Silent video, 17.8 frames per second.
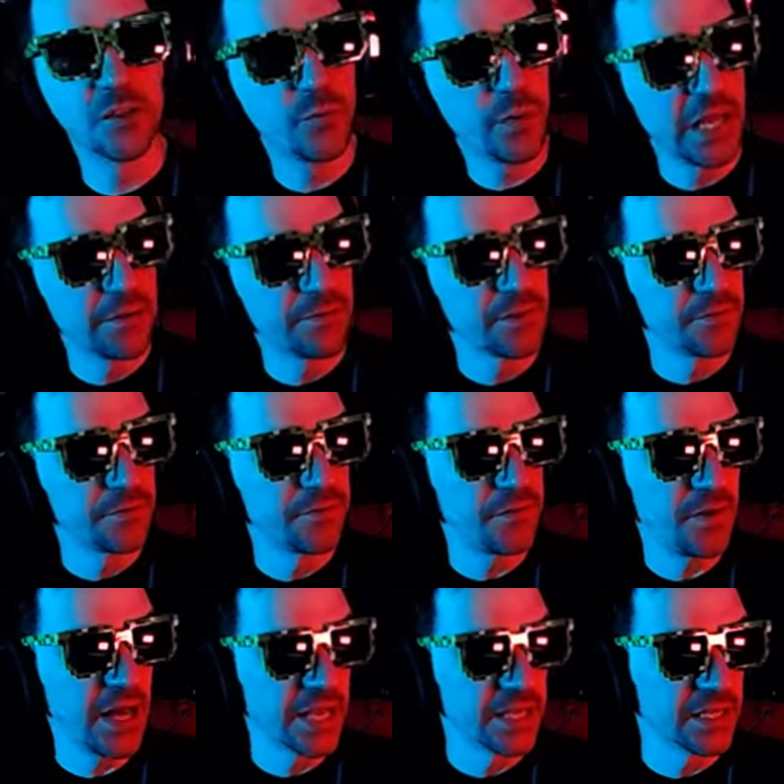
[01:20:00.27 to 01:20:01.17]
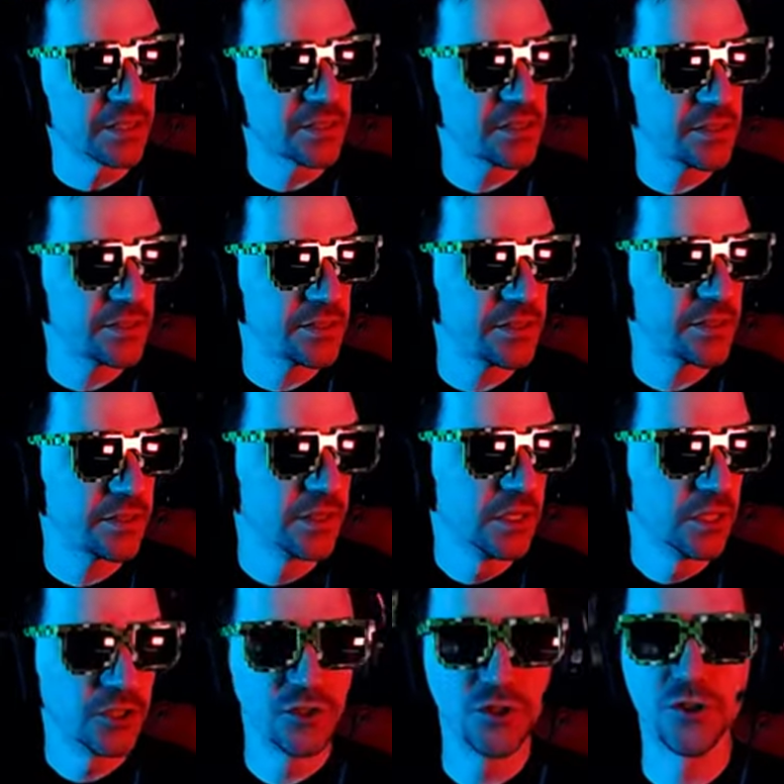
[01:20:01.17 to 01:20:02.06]
we have the finest
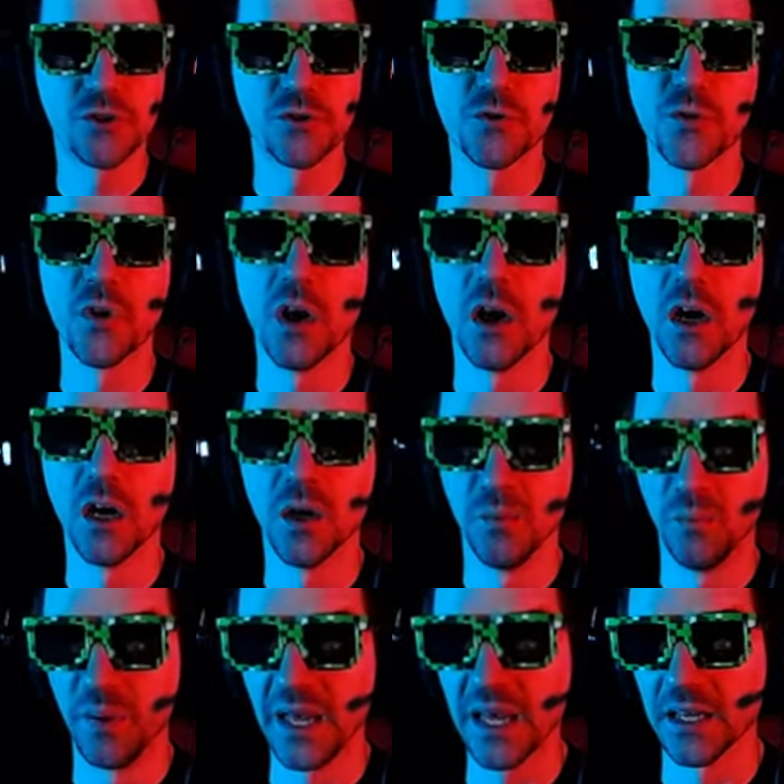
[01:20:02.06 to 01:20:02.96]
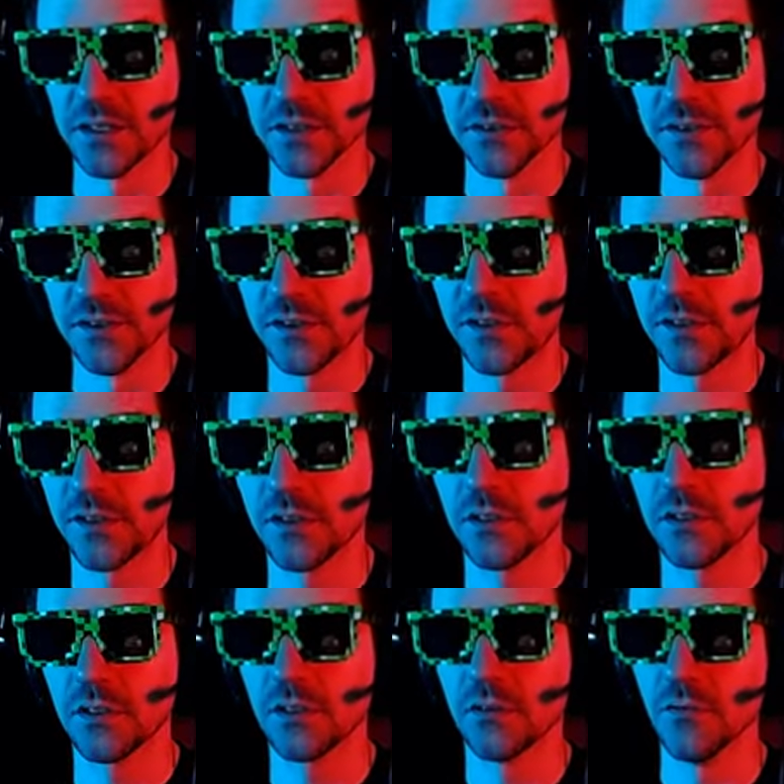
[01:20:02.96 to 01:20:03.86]
straw beds.
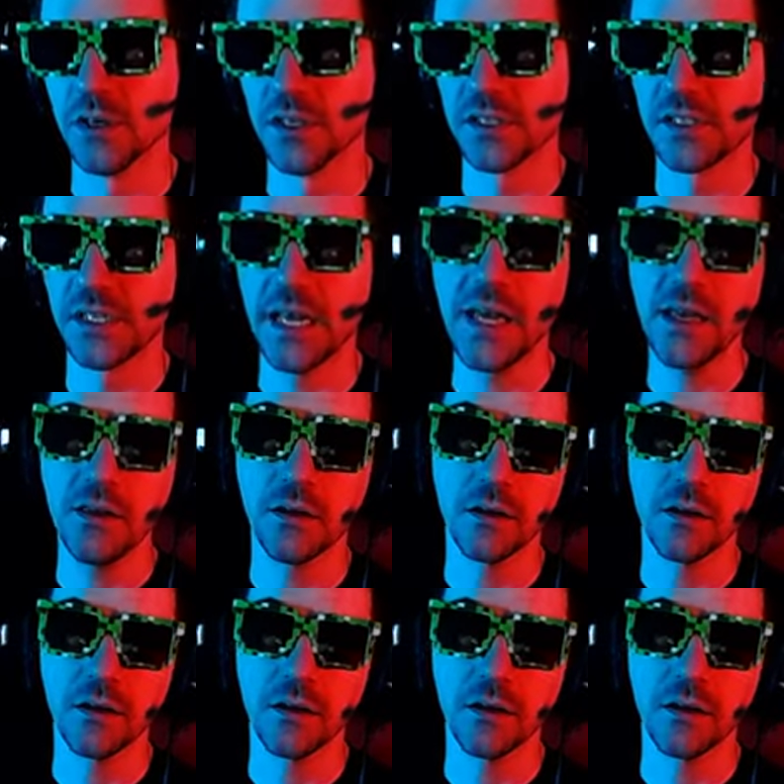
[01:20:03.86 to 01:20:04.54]
Wanna stay?